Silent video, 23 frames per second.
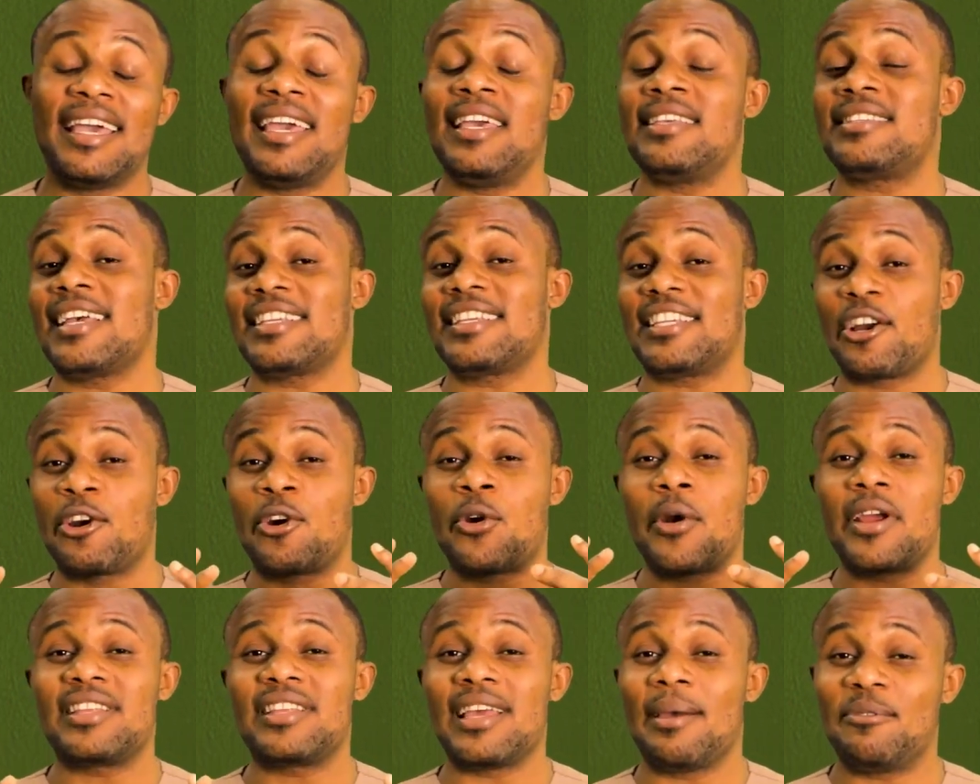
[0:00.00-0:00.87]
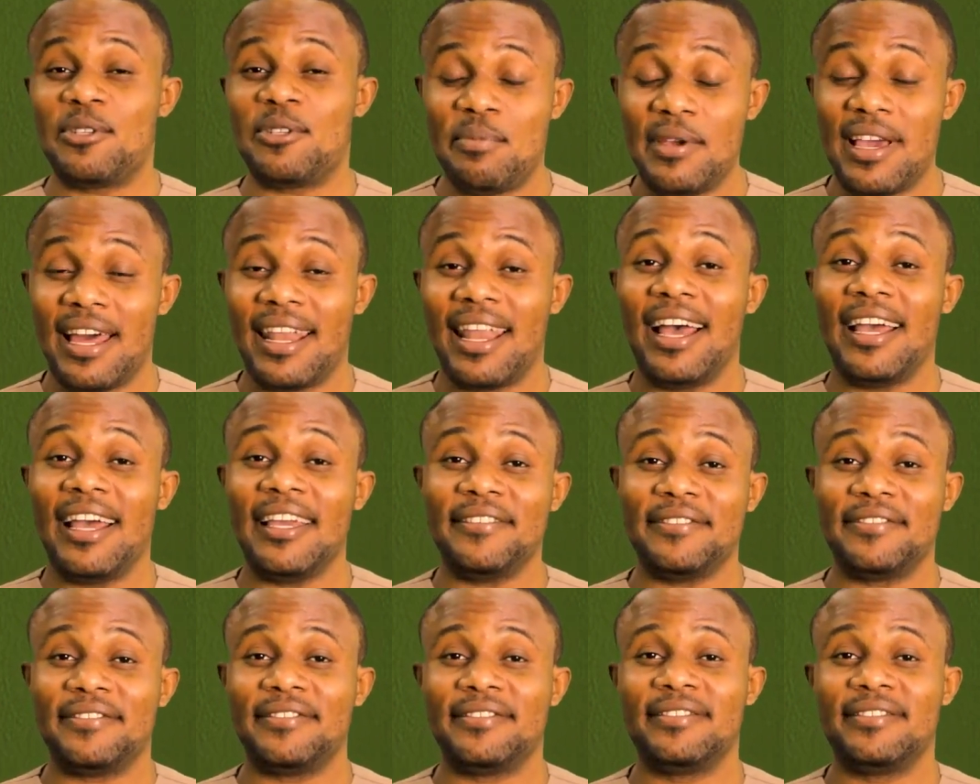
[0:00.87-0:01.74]
It's such a great time to be
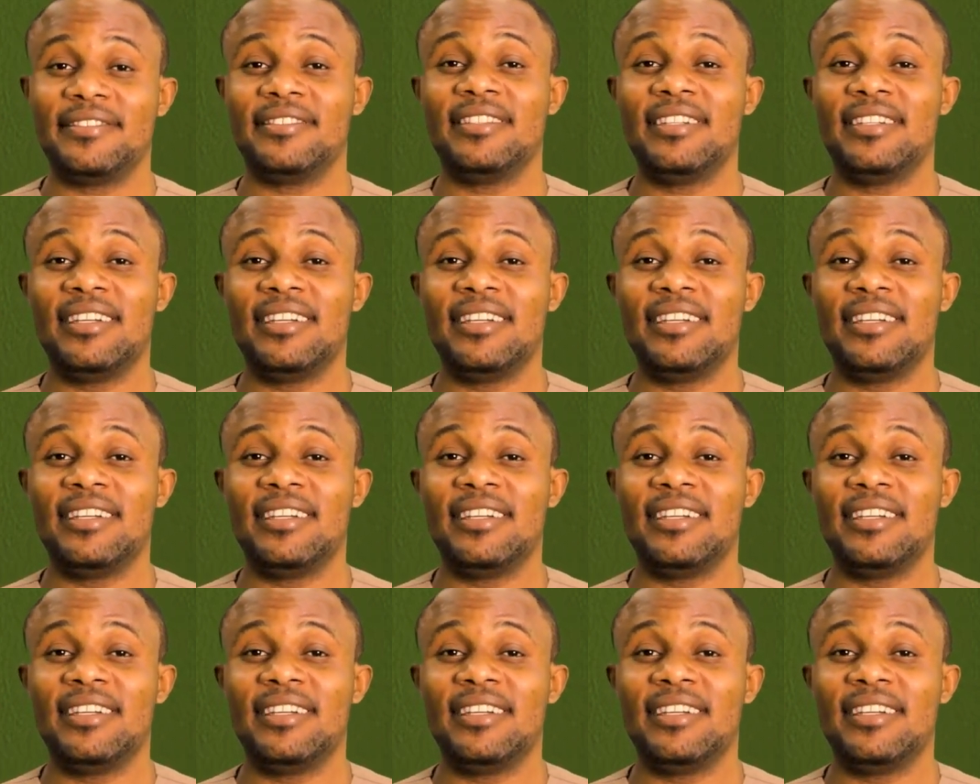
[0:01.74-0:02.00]
alive.